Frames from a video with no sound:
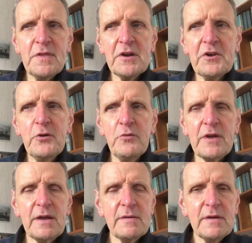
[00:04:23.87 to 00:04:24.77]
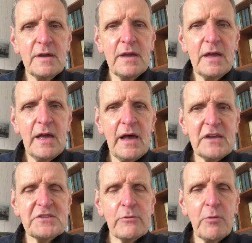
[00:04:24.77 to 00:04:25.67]
clothing as
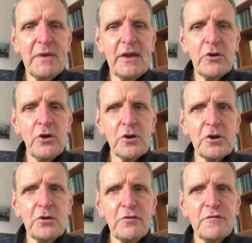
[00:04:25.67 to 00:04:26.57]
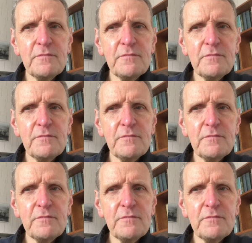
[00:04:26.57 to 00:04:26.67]
they were being herded off.